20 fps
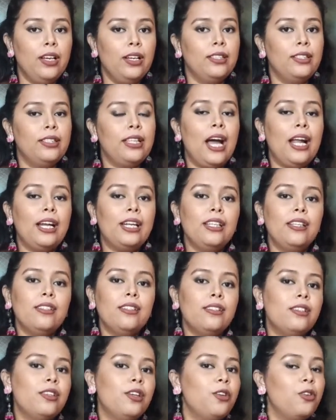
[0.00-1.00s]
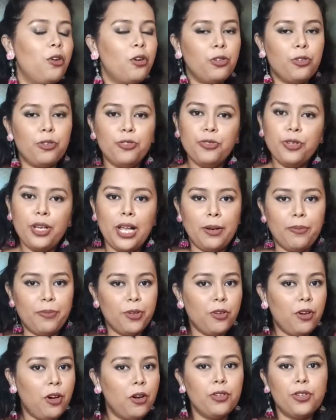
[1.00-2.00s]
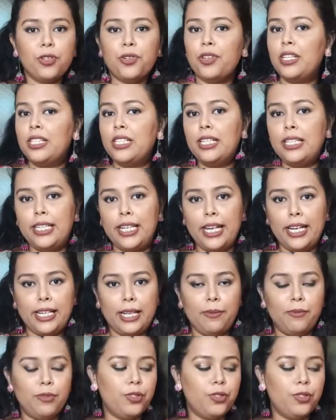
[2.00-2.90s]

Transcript: That is not going to help you out during the daytime.